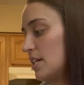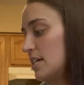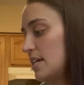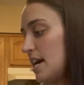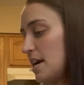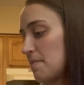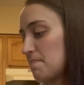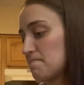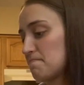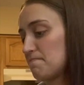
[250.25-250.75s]

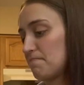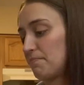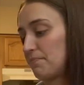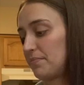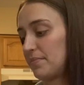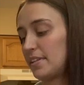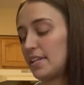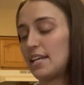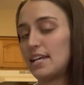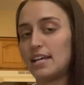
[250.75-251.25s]
Yeah.
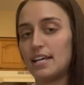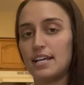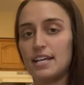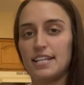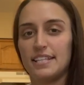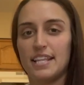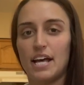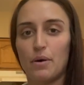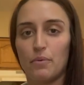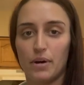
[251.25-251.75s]

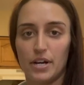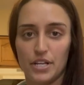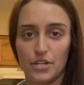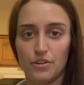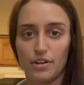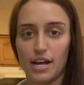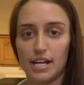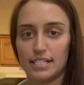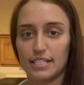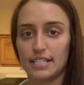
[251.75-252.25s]
That way you
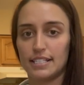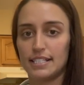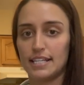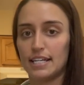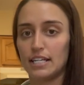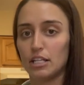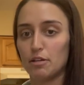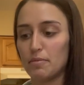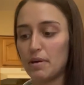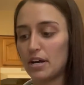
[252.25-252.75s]
guys can see a
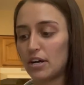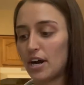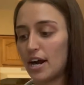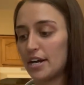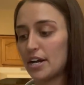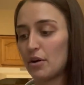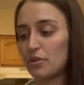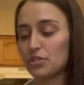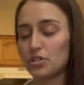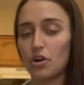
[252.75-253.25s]
little better. I
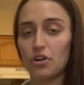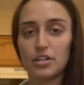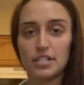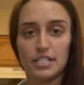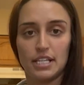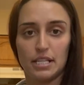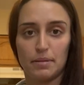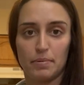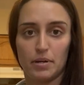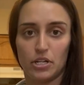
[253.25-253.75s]
know it's hard to
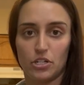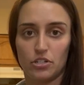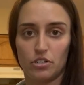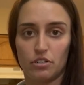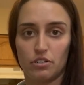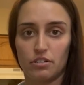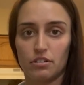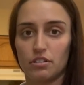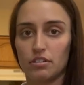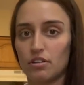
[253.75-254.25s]
see the
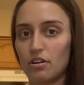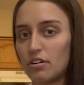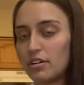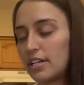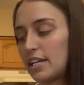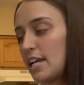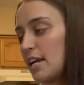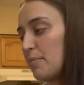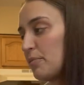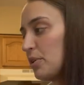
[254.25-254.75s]
pictures on
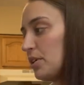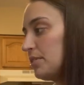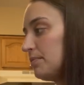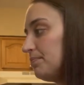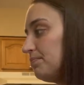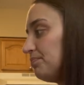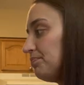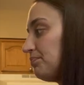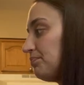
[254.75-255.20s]
a camera.